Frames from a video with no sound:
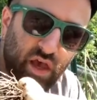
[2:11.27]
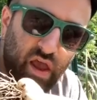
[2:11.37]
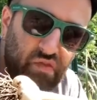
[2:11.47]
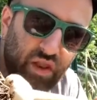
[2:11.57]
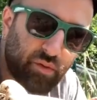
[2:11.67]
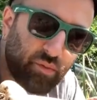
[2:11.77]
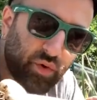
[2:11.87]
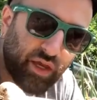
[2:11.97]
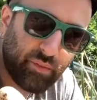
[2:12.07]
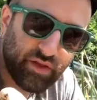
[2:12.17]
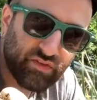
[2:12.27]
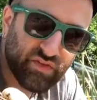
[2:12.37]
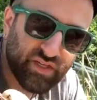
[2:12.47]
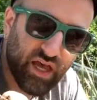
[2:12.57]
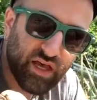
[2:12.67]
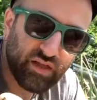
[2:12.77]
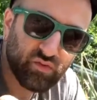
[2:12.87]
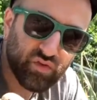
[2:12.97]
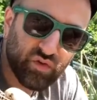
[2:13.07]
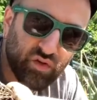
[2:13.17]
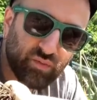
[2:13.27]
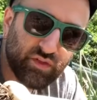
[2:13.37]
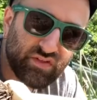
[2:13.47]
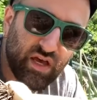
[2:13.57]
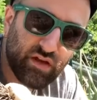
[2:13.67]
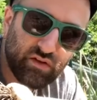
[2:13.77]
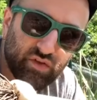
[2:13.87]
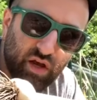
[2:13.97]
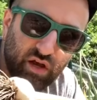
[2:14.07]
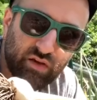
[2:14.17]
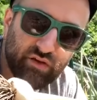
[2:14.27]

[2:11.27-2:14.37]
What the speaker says: And then I'm gonna bring them inside and store them inside to dry.